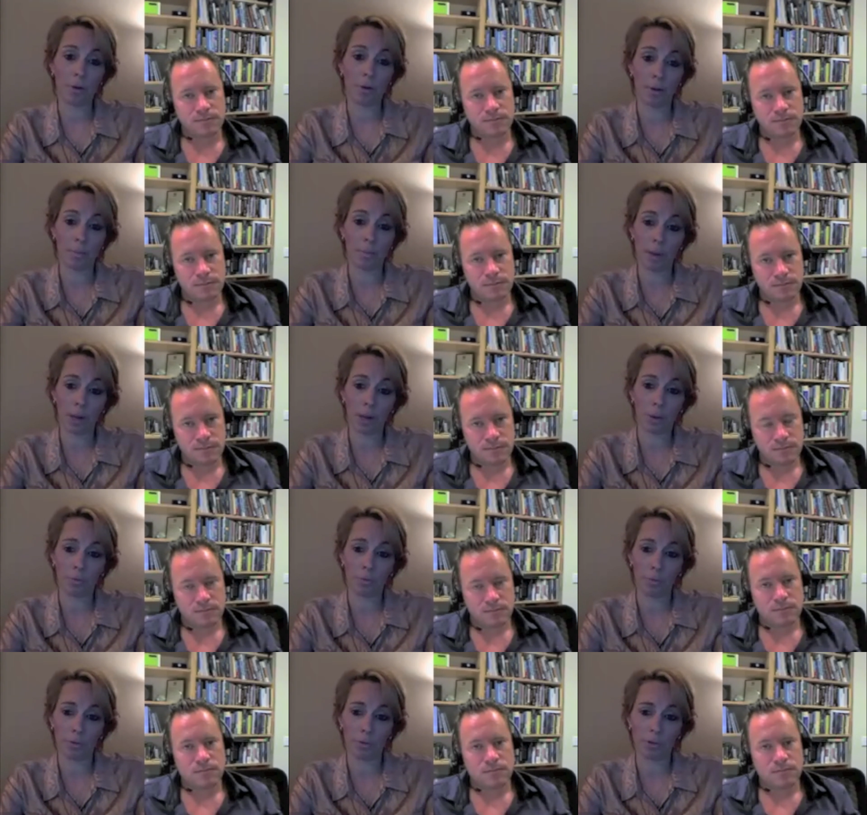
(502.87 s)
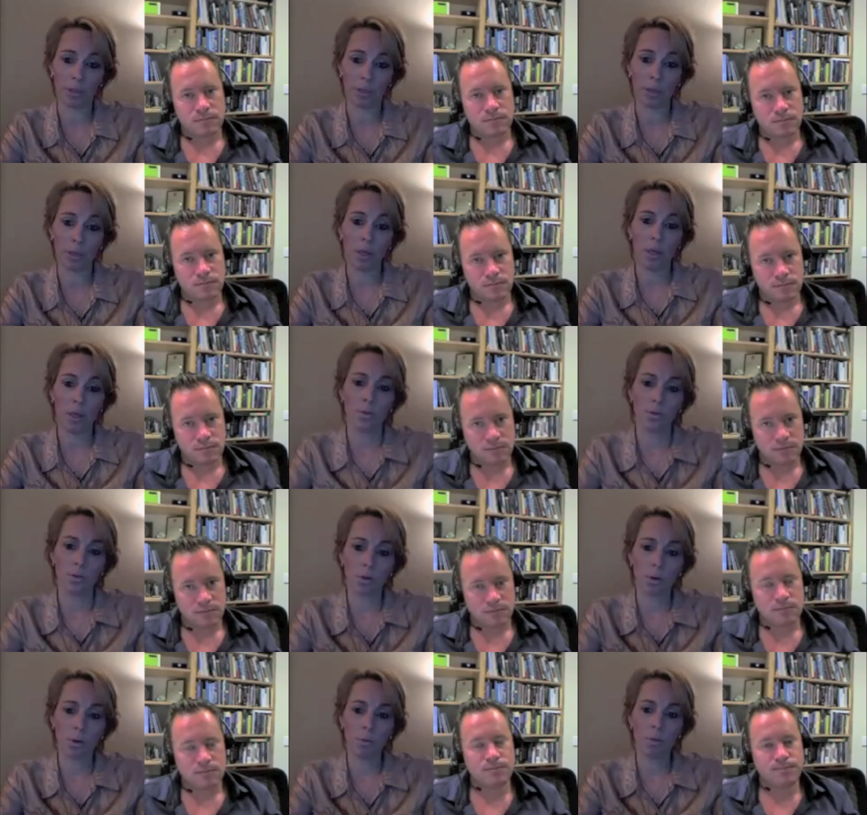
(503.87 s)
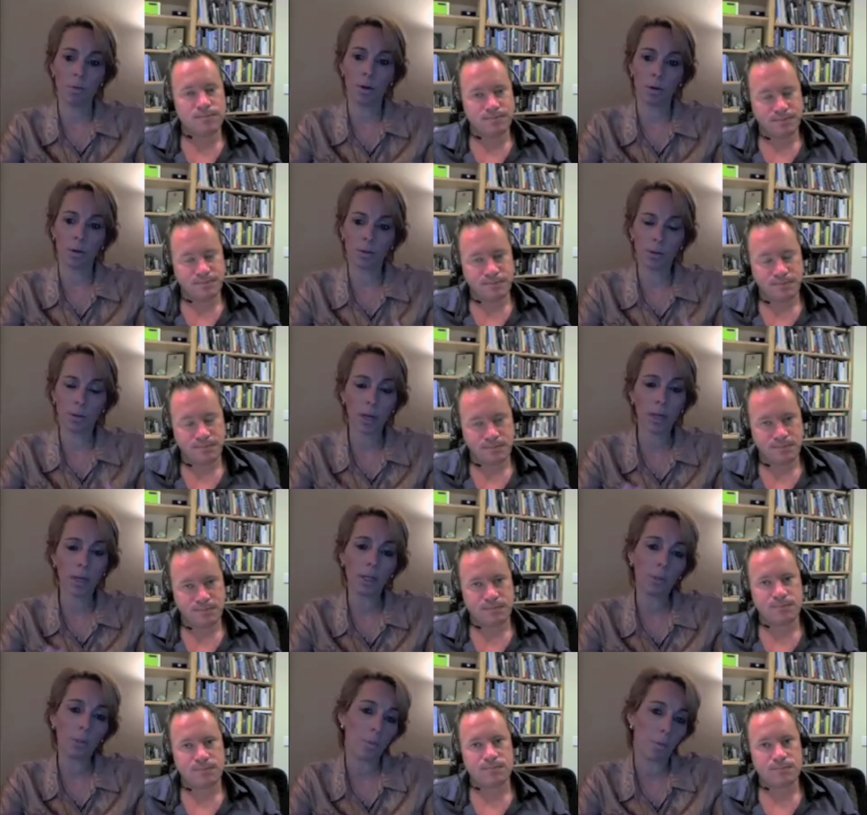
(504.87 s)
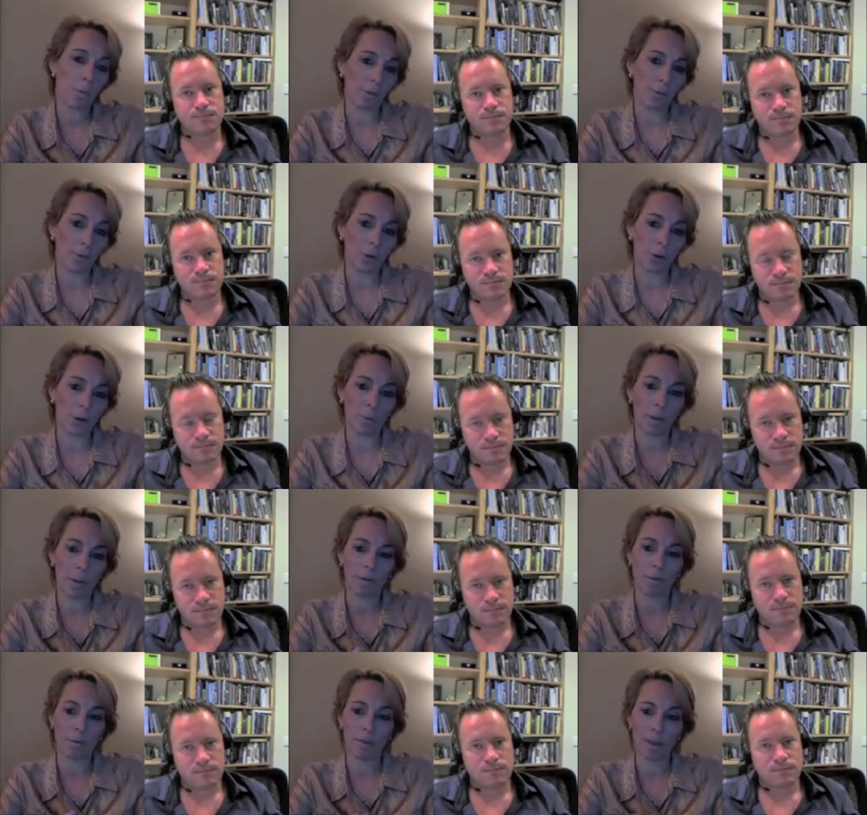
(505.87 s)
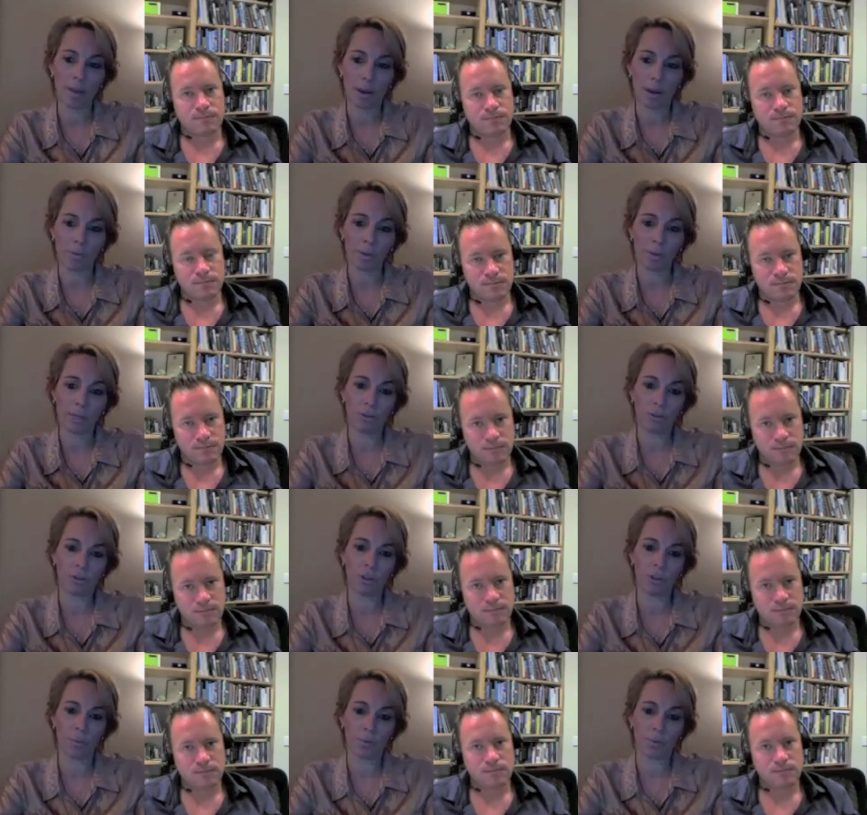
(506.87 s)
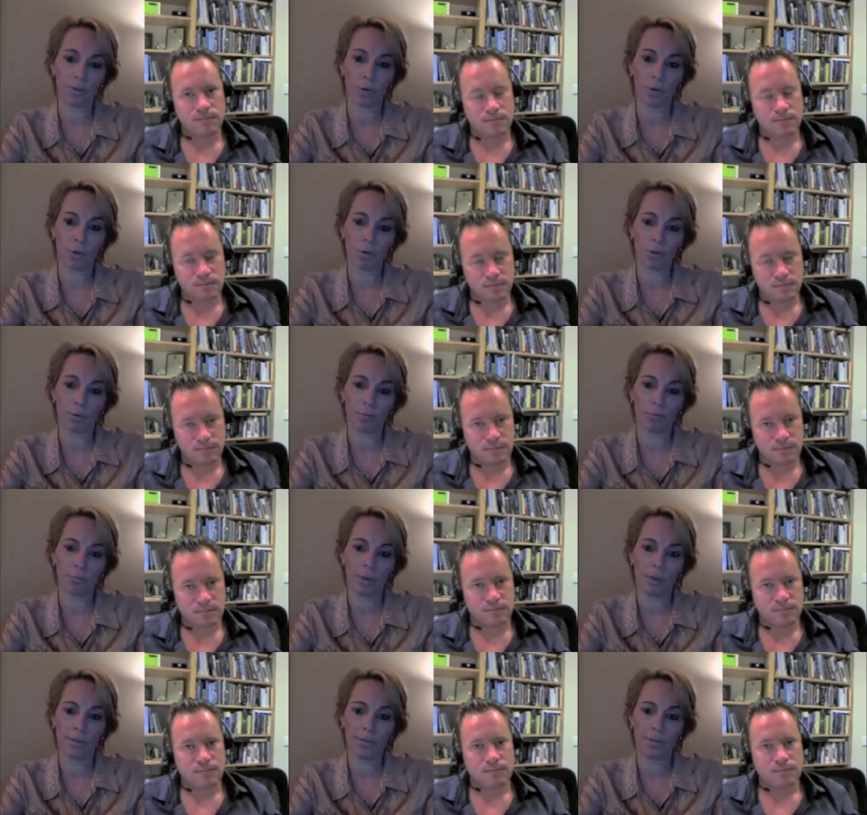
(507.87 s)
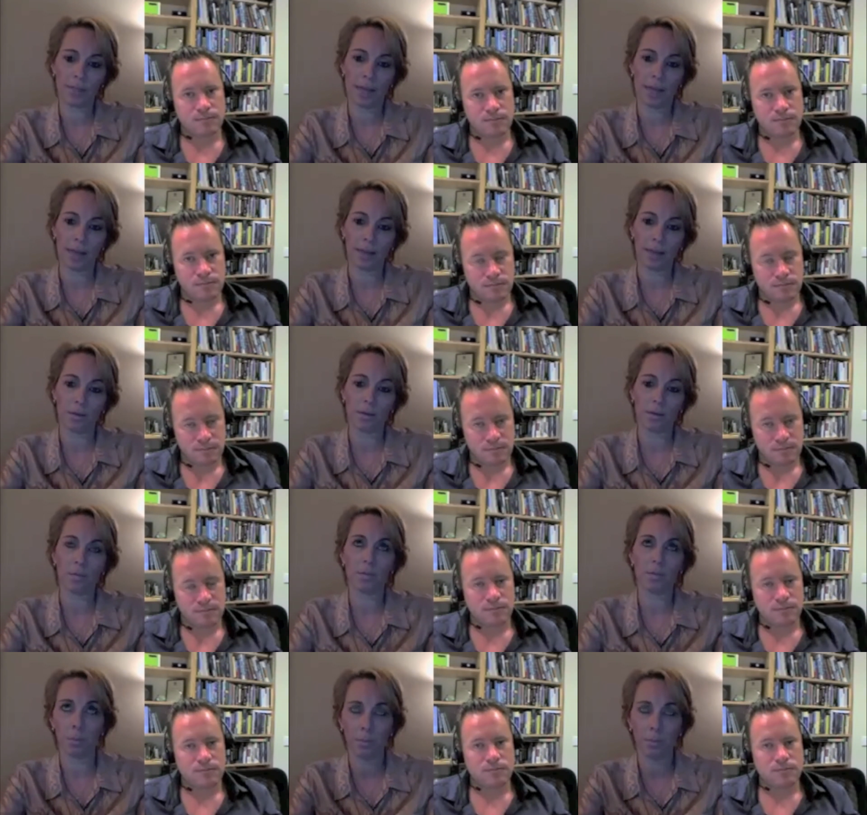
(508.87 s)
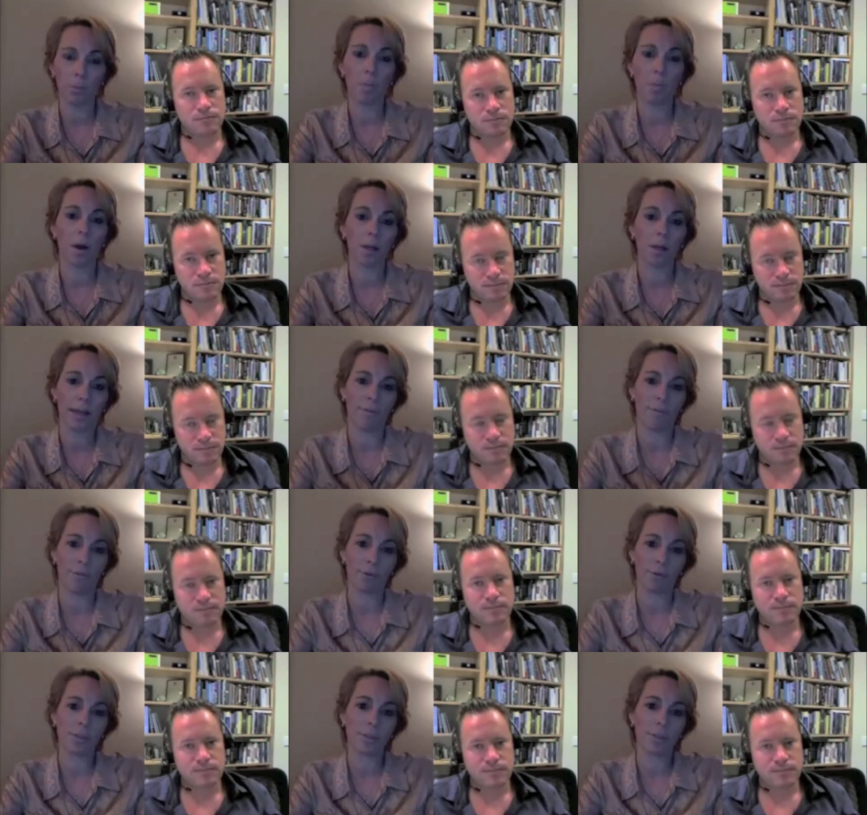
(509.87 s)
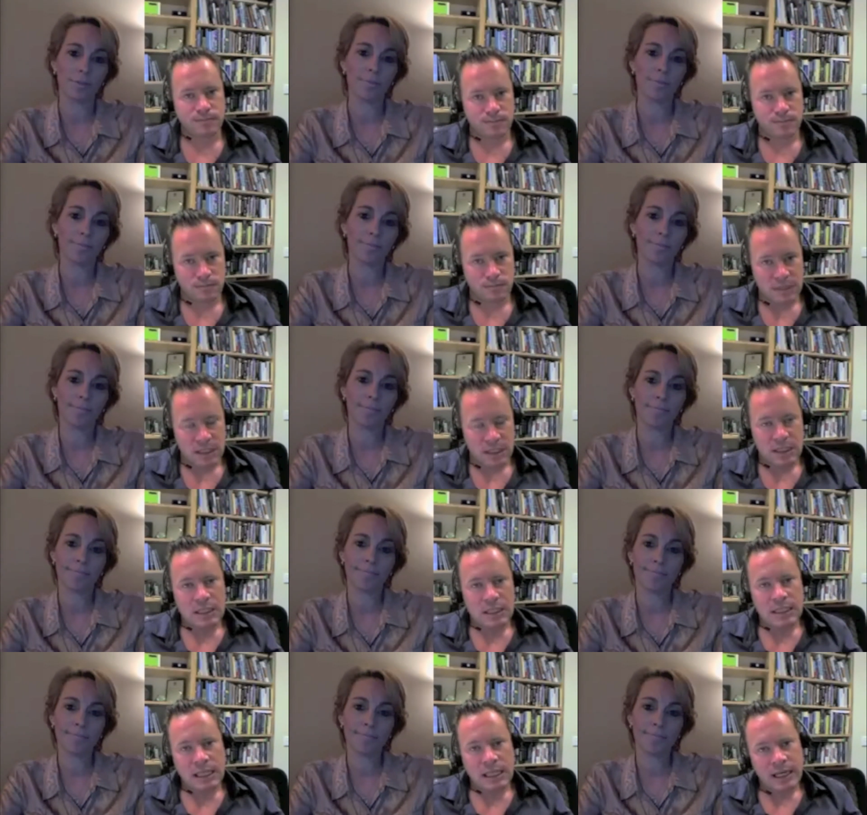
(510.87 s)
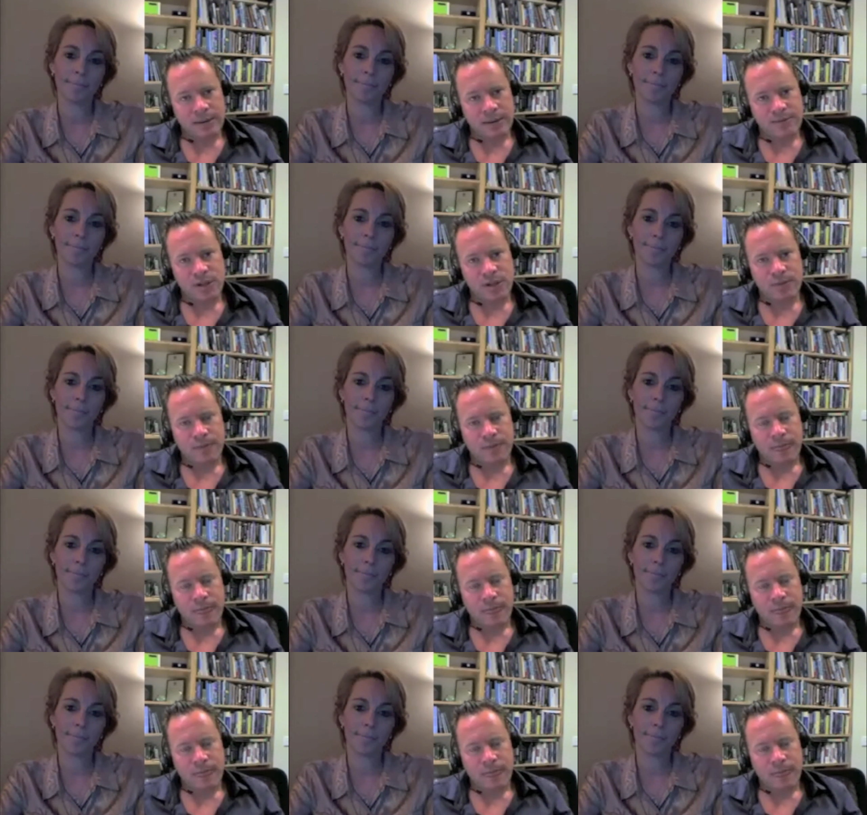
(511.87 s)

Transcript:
Speaker 1: in bioerosion. So talk a little bit more, if you could, about their relationship to the coral reefs and some of your modeling efforts.
Speaker 2: Yeah, so